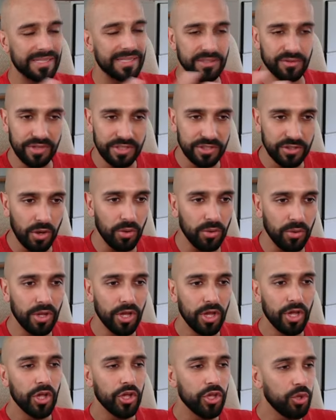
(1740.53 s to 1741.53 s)
result,
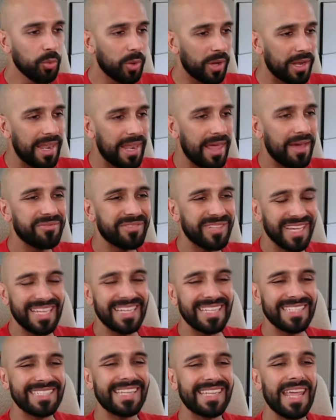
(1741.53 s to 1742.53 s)
you are left in
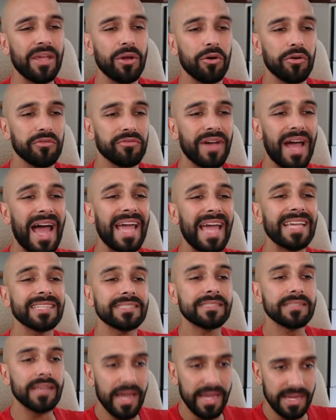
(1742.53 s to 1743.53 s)
a state of
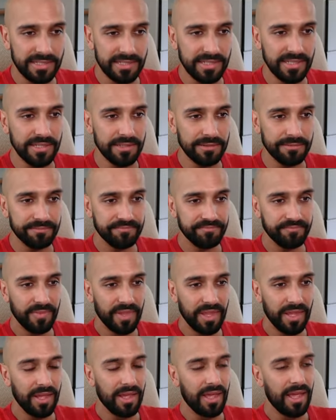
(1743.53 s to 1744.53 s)
anxiety.
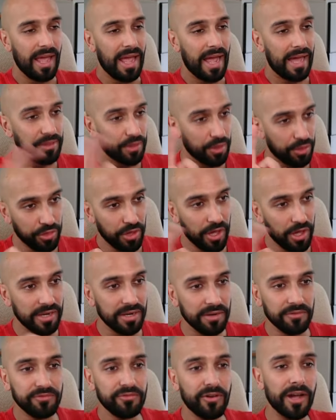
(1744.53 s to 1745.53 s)
And the third
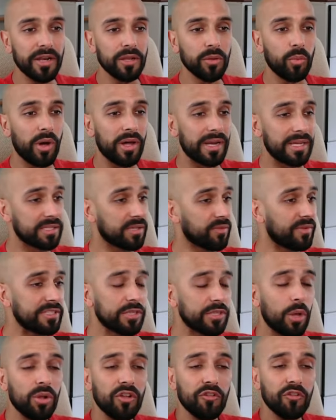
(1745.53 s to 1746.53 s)
and final one, as a
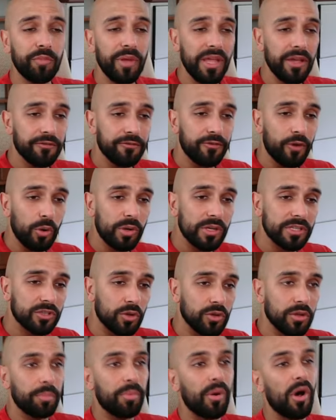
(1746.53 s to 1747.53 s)
result of being focused
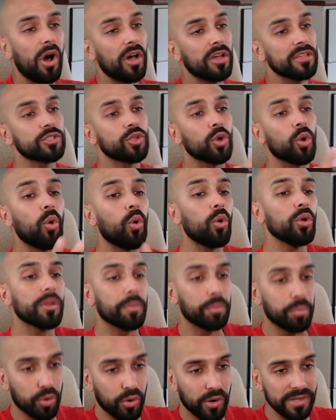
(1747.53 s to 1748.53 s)
on the past or the
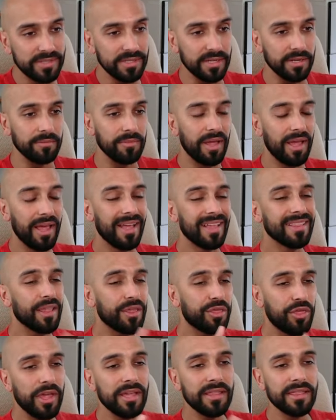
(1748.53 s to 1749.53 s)
present, the
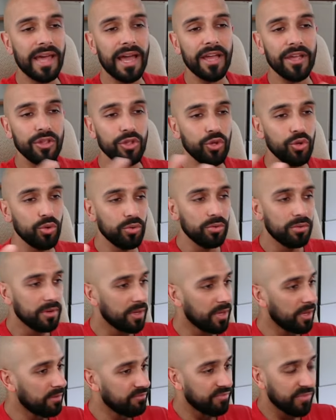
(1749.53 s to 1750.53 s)
thing that
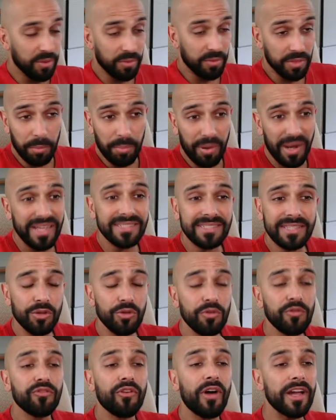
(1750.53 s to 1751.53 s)
the place that
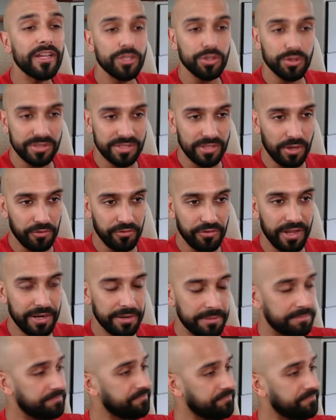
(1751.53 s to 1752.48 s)
you find yourself in